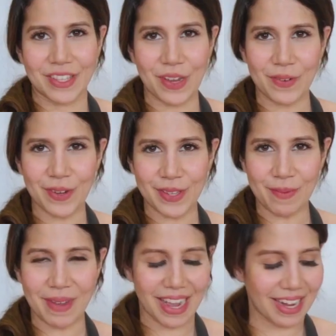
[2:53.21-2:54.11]
So I've got
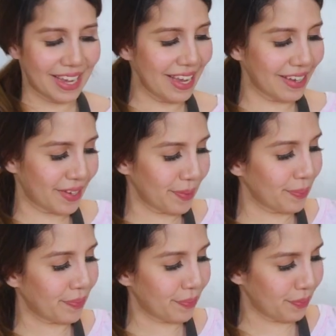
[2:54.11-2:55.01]
some garlic.
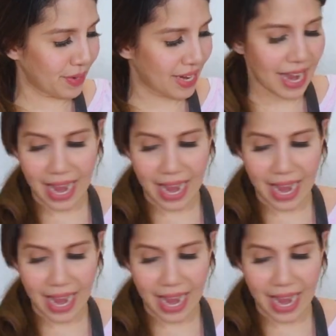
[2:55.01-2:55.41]
I'm going